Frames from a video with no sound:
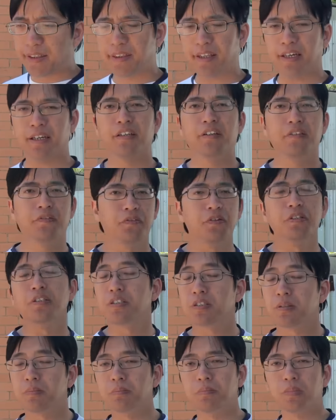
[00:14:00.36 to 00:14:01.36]
thank you for your
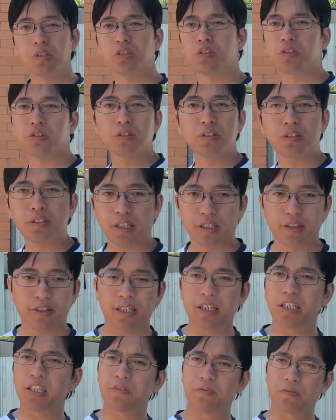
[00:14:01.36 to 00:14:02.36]
submissions, and
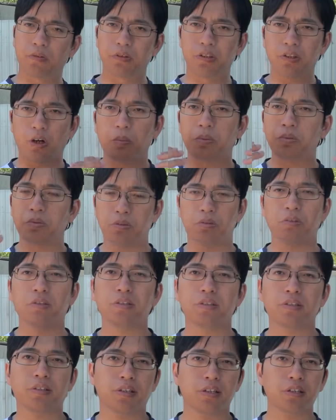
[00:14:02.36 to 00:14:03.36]
thank you for the
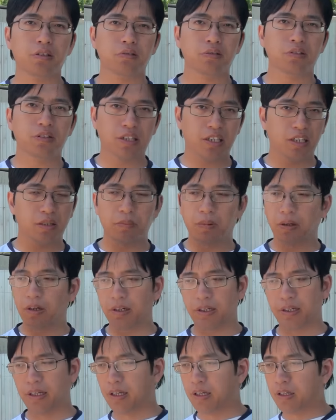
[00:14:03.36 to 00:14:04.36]
opportunity to share
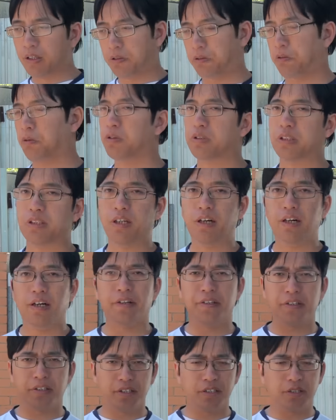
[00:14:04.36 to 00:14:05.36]
my thoughts and
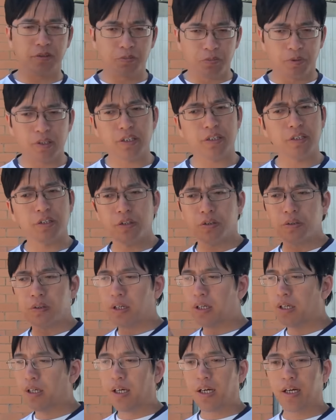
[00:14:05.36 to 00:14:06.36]
ideas with you.
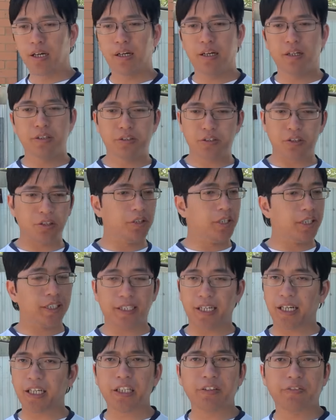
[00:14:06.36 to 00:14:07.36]
So
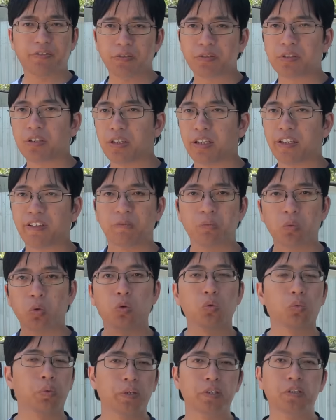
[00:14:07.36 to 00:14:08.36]
again, if you want to leave
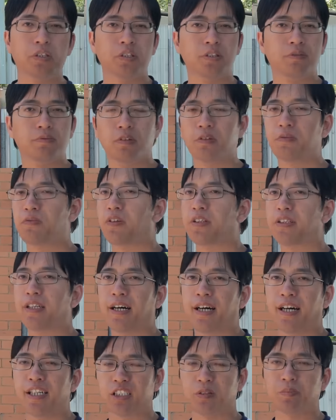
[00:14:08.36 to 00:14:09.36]
more questions, feel free
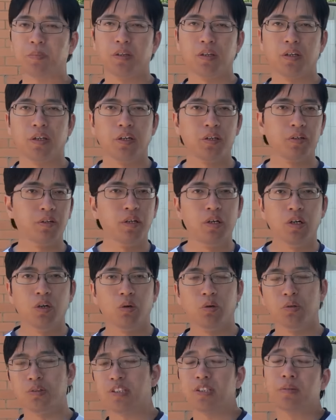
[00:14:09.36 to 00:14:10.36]
to ask below
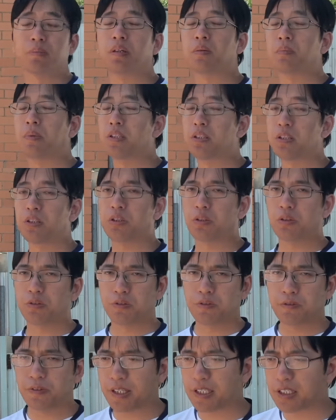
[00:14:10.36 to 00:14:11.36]
or send me a message on
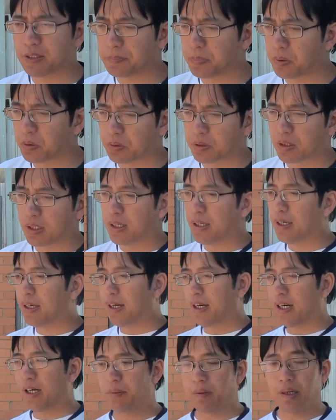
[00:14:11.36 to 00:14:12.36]
Facebook.
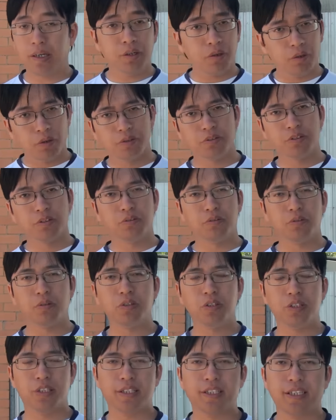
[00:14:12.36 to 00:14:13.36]
And also do
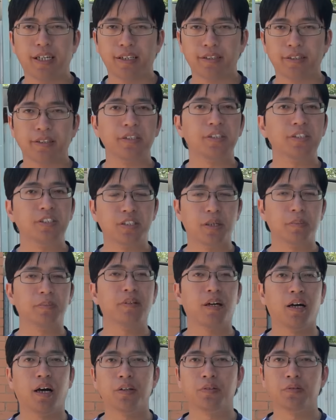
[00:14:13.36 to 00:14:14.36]
check out the
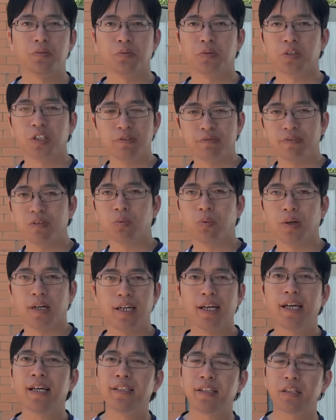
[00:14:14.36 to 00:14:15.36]
subtitle
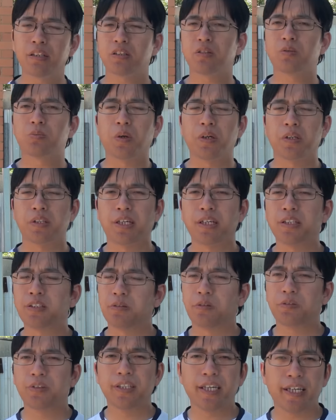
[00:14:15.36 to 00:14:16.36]
giveaway that is running
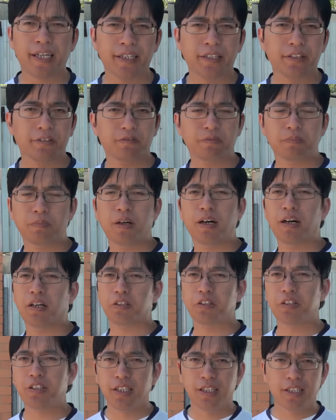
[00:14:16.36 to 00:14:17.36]
until the end of
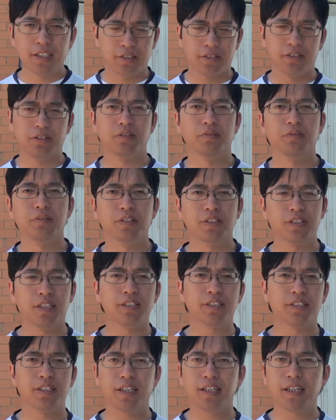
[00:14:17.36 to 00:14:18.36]
March. This is New
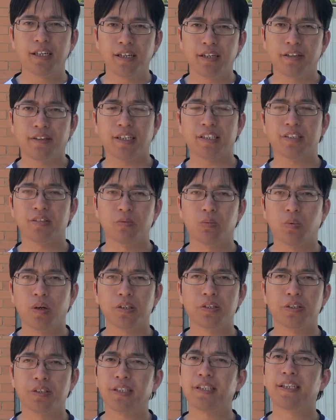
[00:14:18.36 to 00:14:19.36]
Sensei. Thanks for
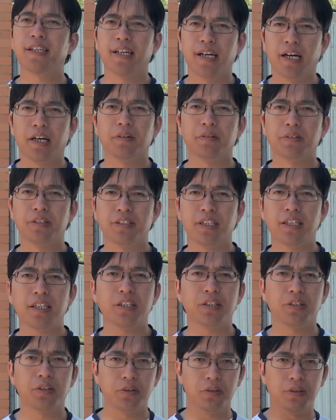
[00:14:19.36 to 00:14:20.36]
watching, and I'll
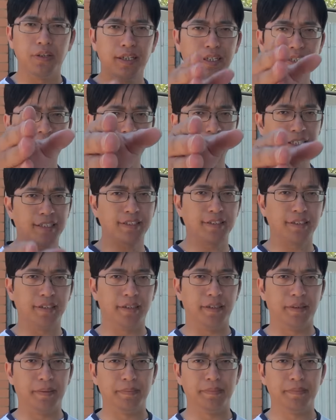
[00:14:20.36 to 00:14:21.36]
see you next
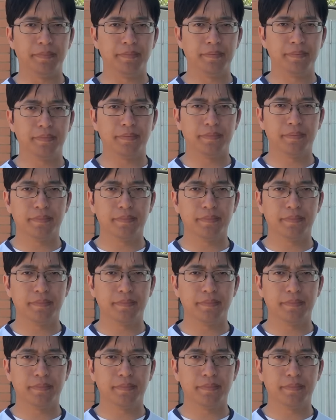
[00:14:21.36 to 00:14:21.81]
time.